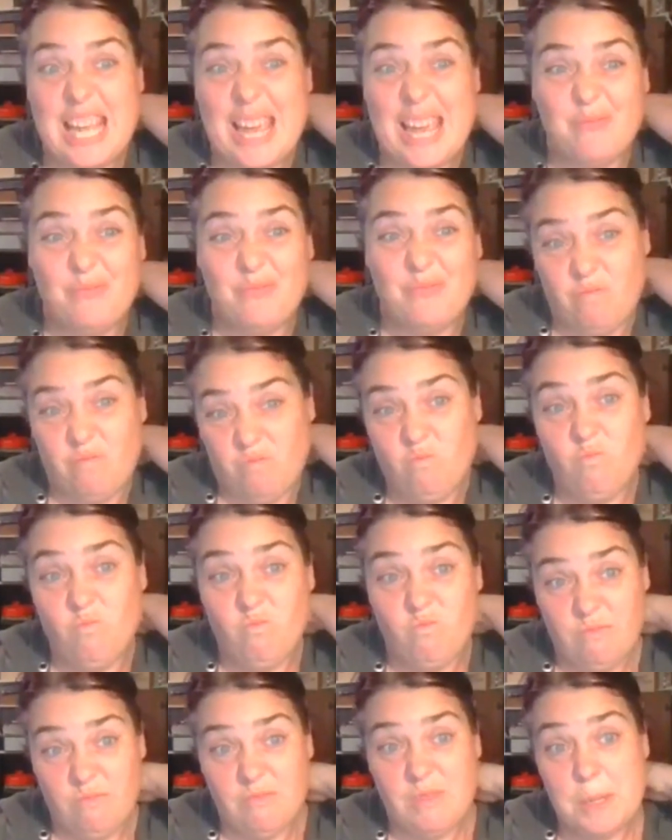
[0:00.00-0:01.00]
Yeah,
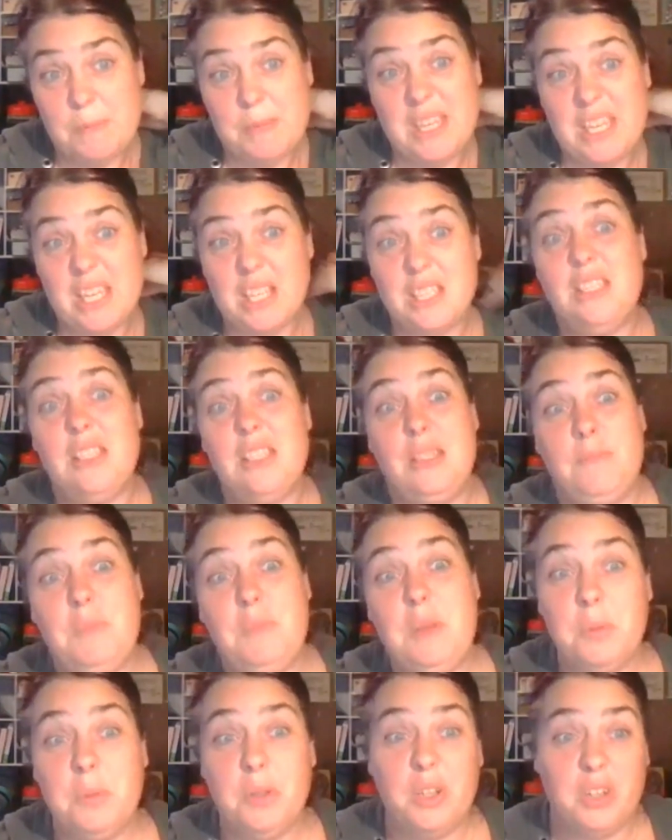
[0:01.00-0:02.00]
because
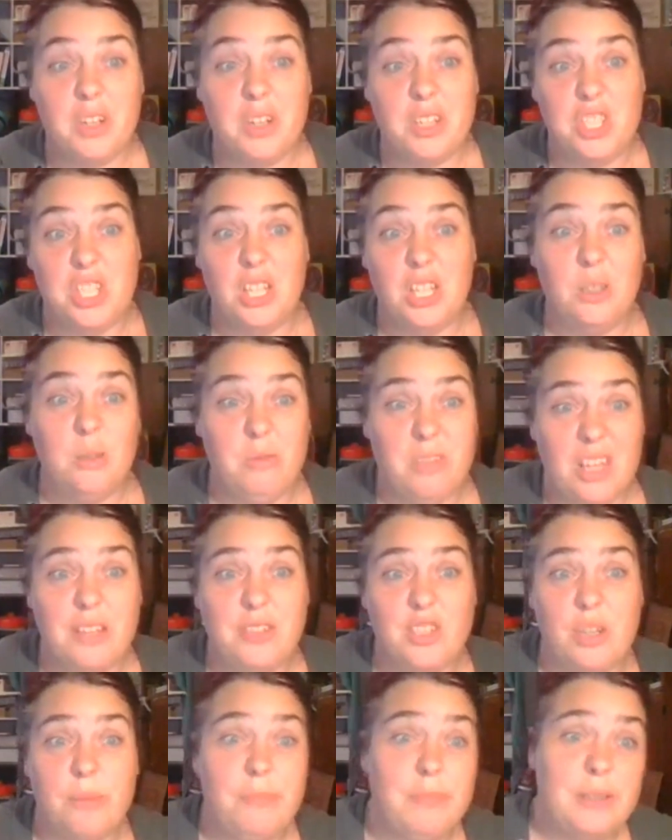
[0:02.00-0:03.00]
people are crunchy and go
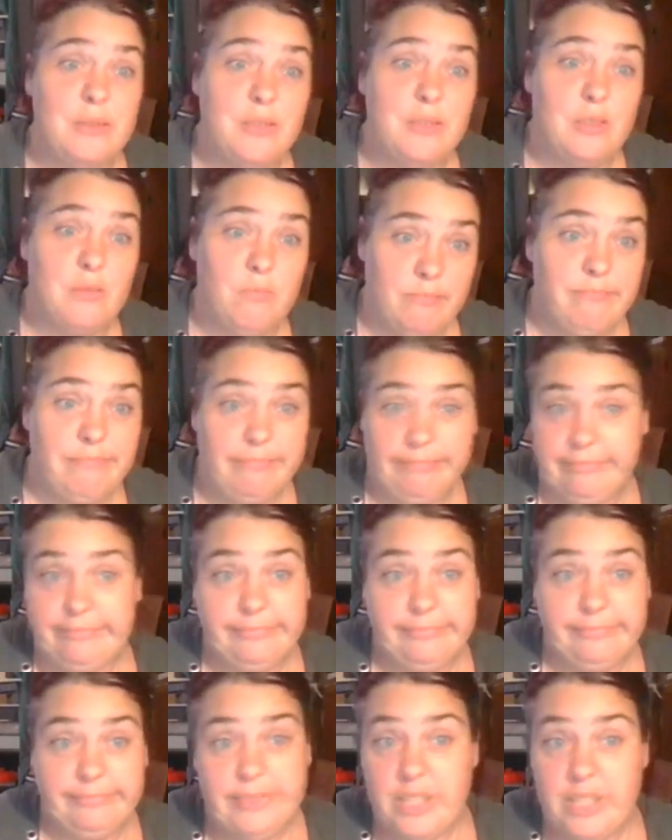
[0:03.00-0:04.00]
ketchup, and
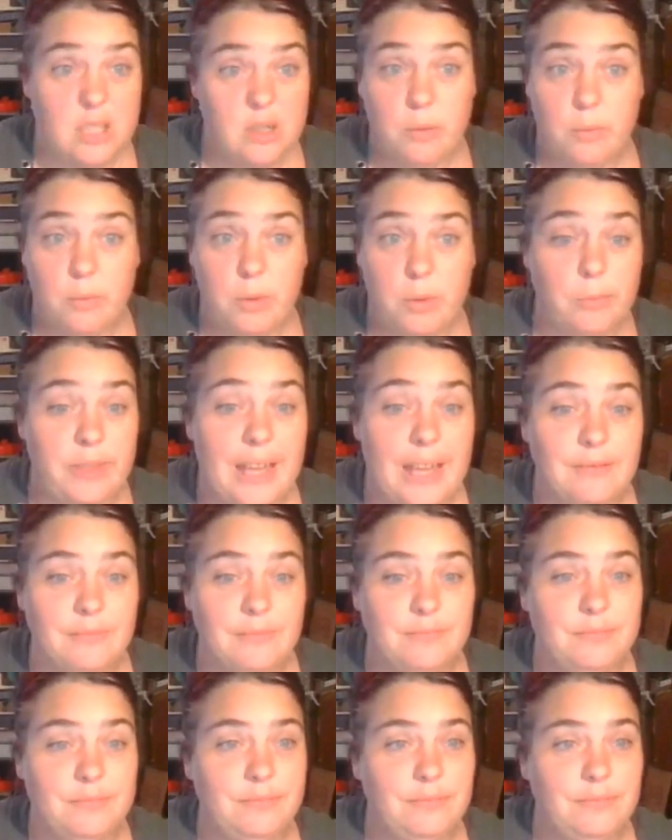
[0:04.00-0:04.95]
she has no problem with that.